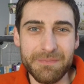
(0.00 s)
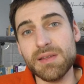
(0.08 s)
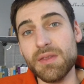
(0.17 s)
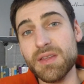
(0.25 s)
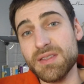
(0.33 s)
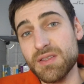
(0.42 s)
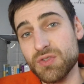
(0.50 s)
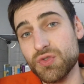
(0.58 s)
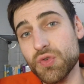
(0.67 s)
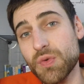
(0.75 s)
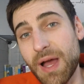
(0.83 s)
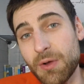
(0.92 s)
Now, this is
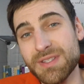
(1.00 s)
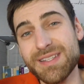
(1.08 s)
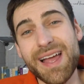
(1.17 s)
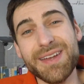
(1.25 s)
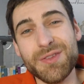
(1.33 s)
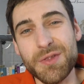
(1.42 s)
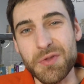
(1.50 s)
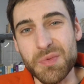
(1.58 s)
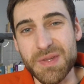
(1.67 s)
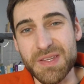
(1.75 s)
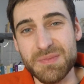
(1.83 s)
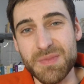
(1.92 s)
true outside of the
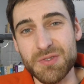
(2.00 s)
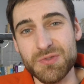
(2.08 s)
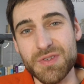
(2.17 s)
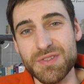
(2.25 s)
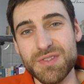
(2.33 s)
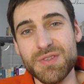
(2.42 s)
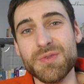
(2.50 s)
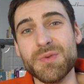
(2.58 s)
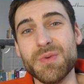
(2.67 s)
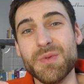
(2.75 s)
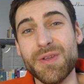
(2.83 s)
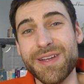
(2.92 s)
luminous mysteries
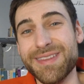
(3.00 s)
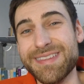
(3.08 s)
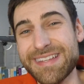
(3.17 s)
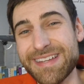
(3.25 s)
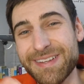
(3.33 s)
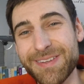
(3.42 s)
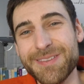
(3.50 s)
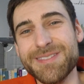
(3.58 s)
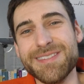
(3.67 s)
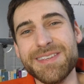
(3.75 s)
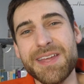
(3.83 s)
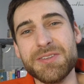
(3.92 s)
too. Look at the
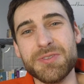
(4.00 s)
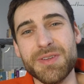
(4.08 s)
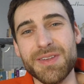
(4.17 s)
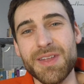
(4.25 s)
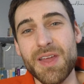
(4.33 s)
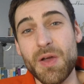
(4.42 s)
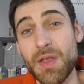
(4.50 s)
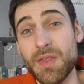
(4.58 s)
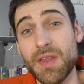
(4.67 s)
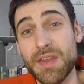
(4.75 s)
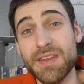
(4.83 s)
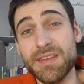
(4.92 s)
Annunciation
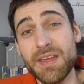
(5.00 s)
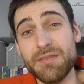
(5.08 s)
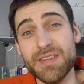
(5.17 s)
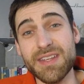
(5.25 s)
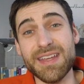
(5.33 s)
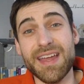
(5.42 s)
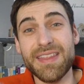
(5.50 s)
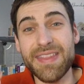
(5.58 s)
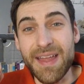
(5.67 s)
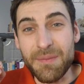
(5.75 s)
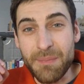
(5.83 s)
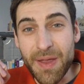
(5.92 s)
and the Nativity
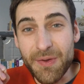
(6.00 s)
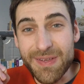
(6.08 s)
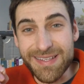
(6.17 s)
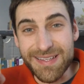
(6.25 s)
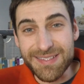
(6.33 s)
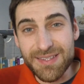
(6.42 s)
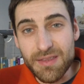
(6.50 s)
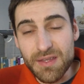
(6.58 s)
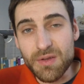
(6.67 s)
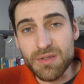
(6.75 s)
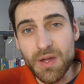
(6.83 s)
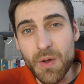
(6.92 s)
that Mary is
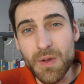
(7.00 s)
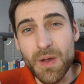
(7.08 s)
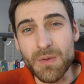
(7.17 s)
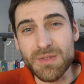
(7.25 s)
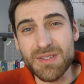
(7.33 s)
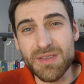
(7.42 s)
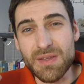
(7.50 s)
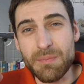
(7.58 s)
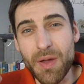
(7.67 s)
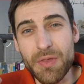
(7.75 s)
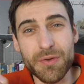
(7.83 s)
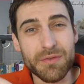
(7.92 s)
Theotokos, the
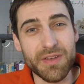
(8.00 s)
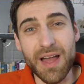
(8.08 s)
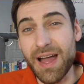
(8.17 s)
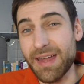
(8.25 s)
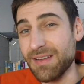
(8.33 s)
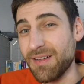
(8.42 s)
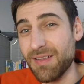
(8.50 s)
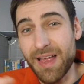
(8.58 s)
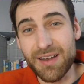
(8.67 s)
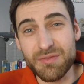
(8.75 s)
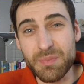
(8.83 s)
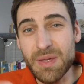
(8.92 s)
Mother of God. A
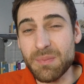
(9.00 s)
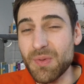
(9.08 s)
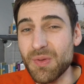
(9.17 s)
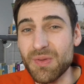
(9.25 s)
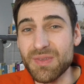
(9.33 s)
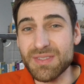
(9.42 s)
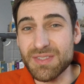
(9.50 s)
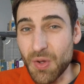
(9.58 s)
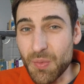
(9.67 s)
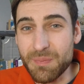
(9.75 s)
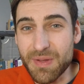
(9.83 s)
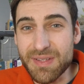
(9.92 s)
lot of people
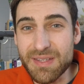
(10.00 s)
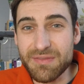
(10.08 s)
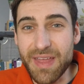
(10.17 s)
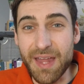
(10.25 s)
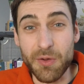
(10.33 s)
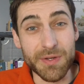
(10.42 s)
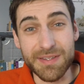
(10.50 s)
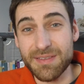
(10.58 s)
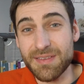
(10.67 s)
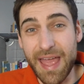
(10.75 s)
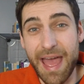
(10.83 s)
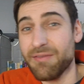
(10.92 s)
don't believe that or
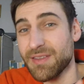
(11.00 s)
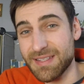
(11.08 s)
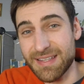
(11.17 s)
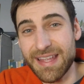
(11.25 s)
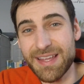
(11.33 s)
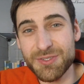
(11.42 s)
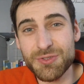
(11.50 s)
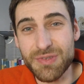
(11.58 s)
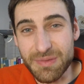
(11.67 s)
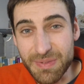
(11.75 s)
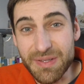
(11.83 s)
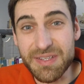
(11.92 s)
haven't in
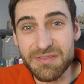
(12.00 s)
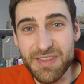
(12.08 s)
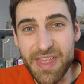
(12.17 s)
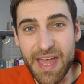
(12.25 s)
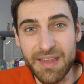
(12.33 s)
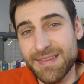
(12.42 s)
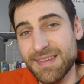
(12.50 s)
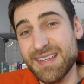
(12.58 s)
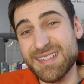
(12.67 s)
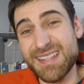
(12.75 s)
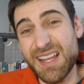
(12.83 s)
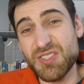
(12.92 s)
history believed that. The
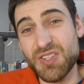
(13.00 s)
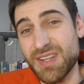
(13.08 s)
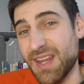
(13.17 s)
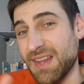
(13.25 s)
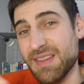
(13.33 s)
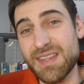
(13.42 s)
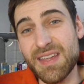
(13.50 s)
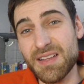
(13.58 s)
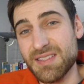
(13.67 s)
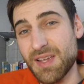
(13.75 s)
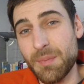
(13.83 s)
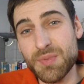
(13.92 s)
Ascension and the
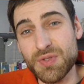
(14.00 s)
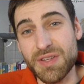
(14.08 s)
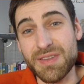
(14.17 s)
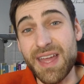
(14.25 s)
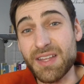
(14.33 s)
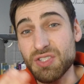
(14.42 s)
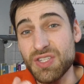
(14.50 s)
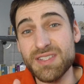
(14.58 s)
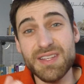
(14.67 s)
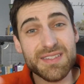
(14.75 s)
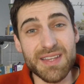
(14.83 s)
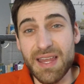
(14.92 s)
Assumption that
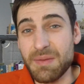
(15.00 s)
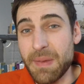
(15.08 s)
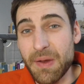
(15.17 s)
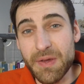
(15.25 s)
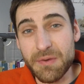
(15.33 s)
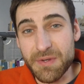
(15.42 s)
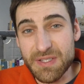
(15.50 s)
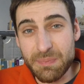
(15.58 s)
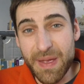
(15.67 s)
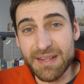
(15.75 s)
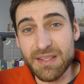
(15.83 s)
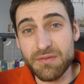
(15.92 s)
Jesus and Mary
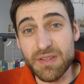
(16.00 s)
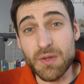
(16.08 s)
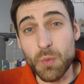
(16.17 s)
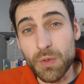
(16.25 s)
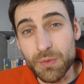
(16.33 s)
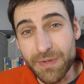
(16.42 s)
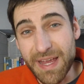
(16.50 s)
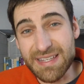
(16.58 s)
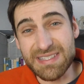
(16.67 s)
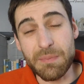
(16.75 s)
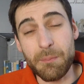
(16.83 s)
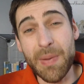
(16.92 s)
respectively were
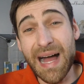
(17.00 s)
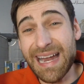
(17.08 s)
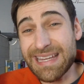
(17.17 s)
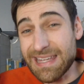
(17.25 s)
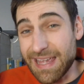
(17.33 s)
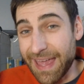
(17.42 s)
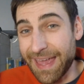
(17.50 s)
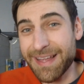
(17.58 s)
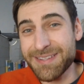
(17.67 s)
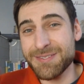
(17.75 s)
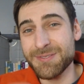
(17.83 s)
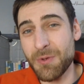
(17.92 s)
raised body
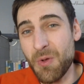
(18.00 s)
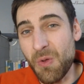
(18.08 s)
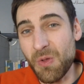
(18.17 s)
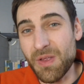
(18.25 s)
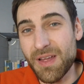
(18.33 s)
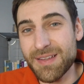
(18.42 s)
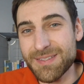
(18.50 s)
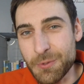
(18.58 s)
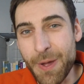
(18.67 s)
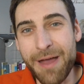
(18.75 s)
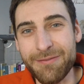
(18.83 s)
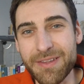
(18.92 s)
and soul
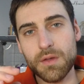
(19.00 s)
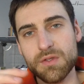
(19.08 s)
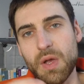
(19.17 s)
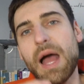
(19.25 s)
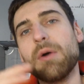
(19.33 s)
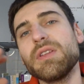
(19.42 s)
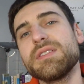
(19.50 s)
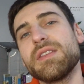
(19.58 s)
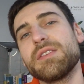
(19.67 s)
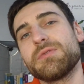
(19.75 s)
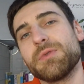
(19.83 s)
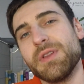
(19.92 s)
to heaven. So, how does
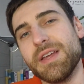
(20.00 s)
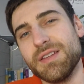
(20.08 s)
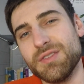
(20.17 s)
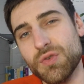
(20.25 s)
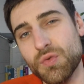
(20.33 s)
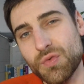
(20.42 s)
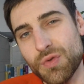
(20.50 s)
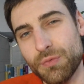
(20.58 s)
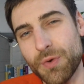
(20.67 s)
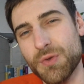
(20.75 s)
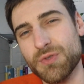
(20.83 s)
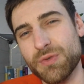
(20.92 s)
this relate to the
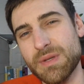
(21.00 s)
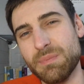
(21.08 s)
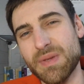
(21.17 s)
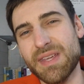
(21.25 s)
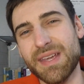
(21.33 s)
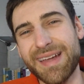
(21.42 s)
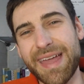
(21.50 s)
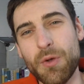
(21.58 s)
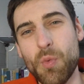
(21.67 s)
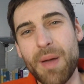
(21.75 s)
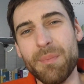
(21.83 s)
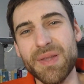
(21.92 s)
rosary being a
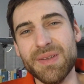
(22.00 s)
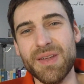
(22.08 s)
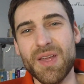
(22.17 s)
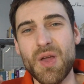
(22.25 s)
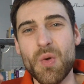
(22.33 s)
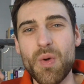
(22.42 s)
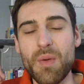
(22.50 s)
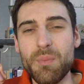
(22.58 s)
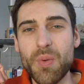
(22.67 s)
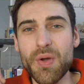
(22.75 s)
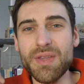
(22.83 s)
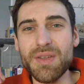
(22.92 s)
weapon? Well,
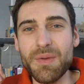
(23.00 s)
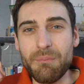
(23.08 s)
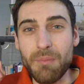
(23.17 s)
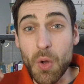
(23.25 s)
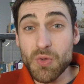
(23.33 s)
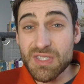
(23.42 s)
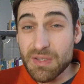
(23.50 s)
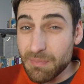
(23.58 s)
put most